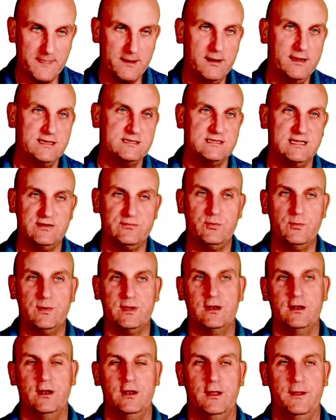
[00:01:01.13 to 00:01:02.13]
All right, so that's what we're
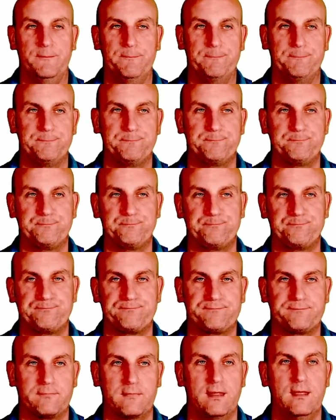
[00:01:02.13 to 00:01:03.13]
going to learn.
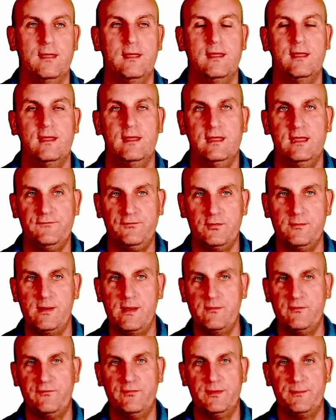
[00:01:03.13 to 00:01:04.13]
If you
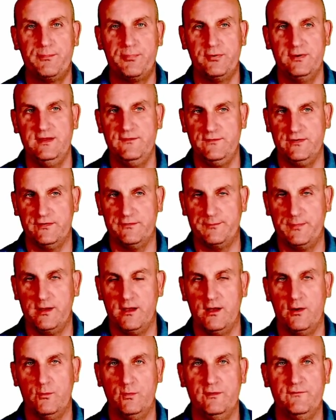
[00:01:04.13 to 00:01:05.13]
remember from the previous
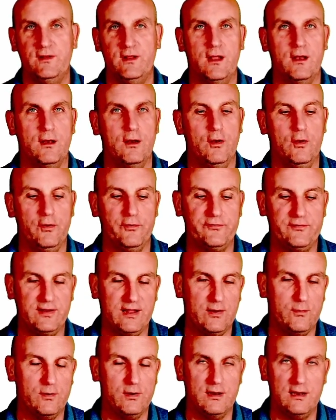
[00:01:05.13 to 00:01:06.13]
part, we've done lots
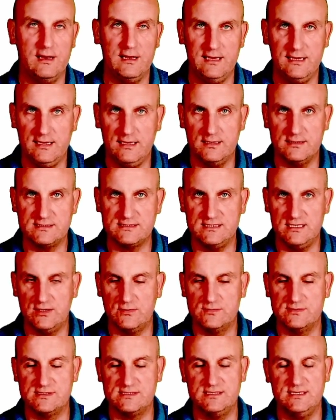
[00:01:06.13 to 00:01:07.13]
now on linear
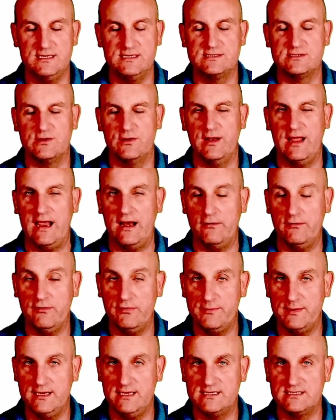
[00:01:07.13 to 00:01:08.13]
sequences, on
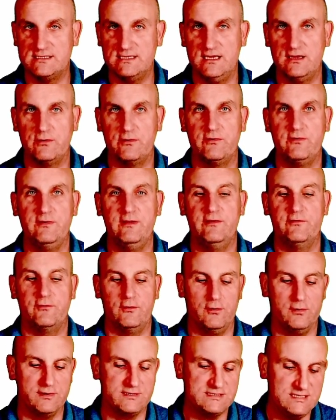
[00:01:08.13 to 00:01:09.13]
arithmetic sequences,
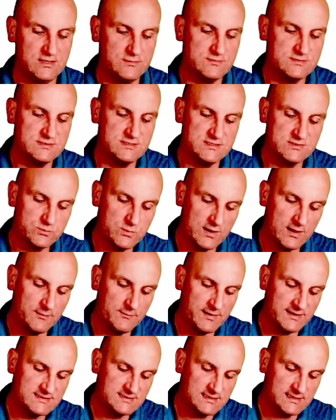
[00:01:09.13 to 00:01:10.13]
on sequences where
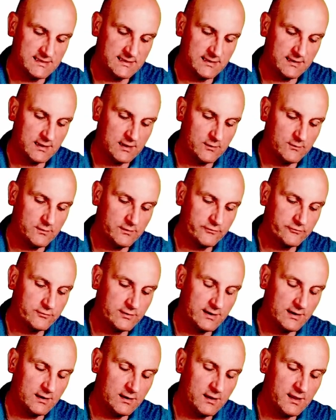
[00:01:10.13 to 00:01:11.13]
basically they go in a
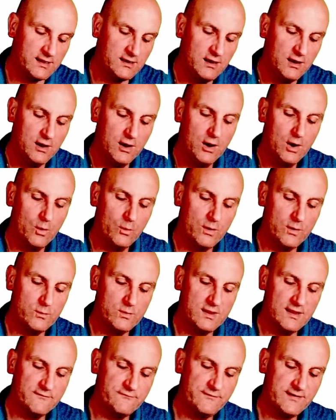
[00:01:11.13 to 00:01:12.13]
straight line, where
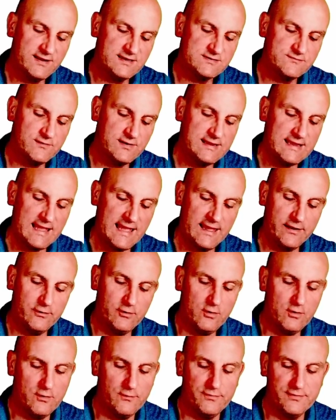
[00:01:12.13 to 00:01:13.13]
we effectively add
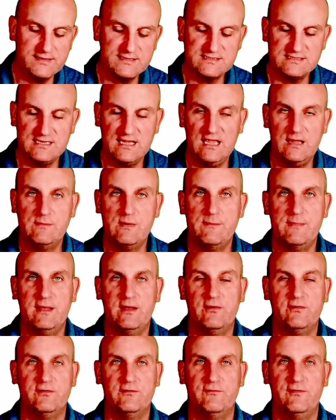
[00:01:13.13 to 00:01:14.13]
on the same
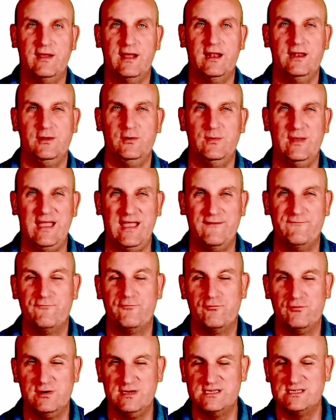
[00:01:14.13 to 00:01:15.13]
amount of value
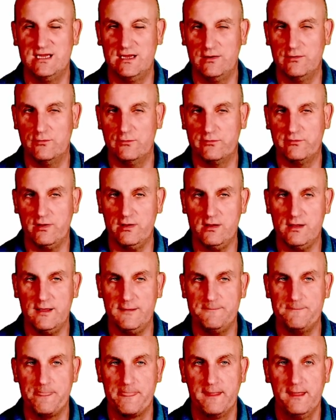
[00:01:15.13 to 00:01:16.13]
every single time.